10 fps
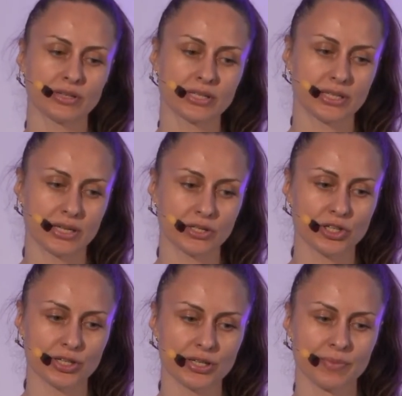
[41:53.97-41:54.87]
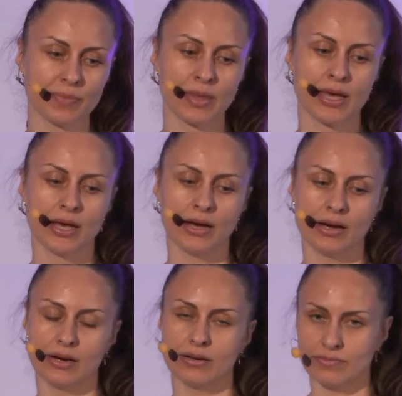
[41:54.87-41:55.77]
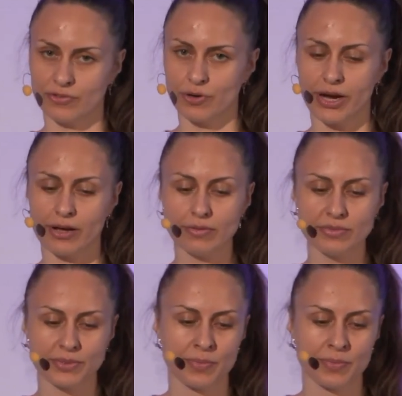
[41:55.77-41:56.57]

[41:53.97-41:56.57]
extension for Helm.